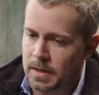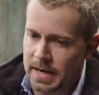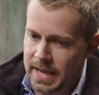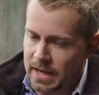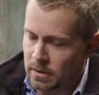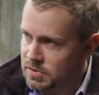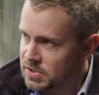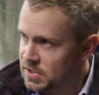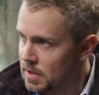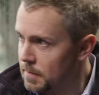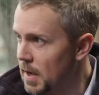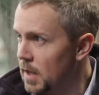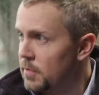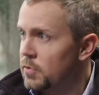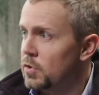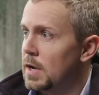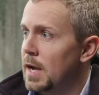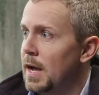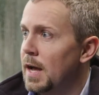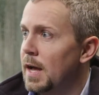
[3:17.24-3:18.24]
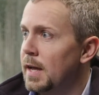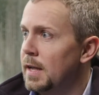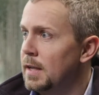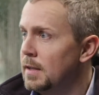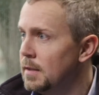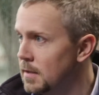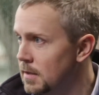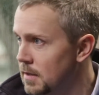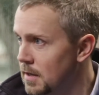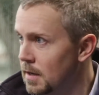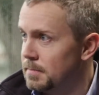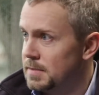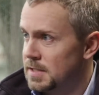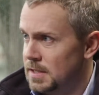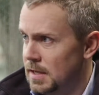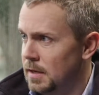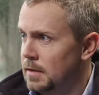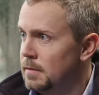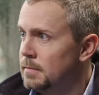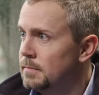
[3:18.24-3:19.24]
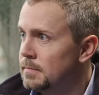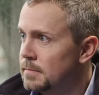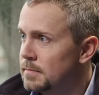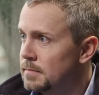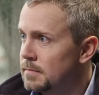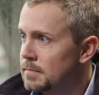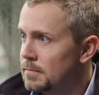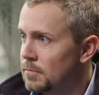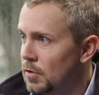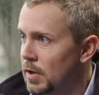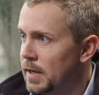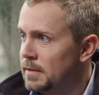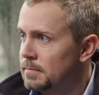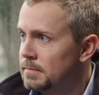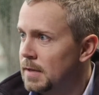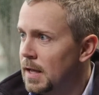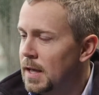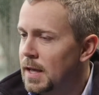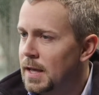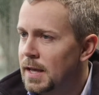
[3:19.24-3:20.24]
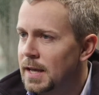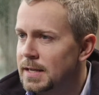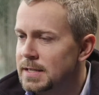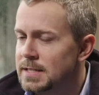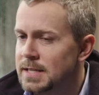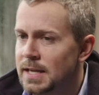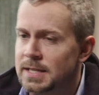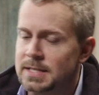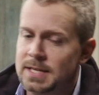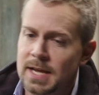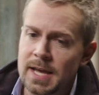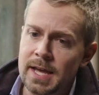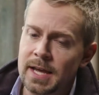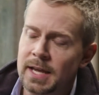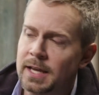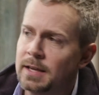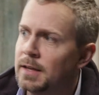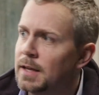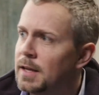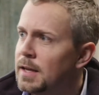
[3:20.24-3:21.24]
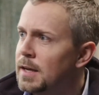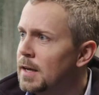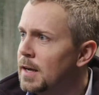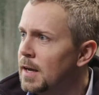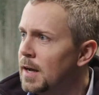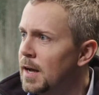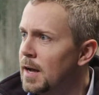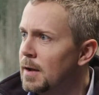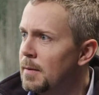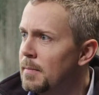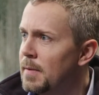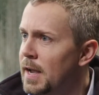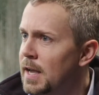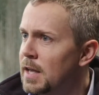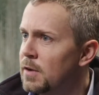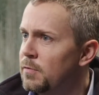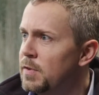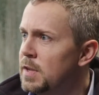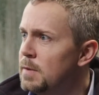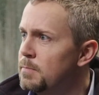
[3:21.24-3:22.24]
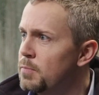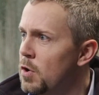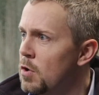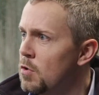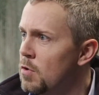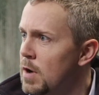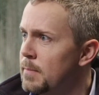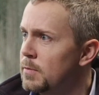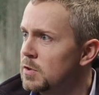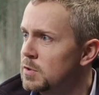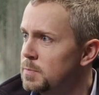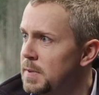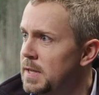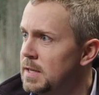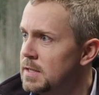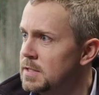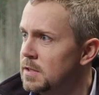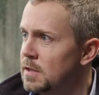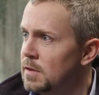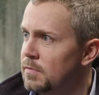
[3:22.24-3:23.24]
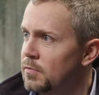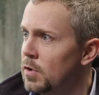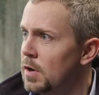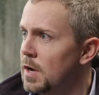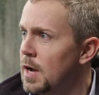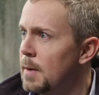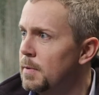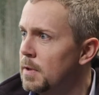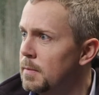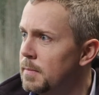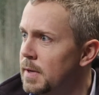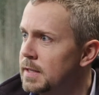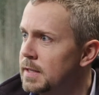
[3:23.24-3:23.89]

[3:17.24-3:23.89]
Now some other guy comes in, right, and says, hey, I gotta feed programmers pizza for a couple of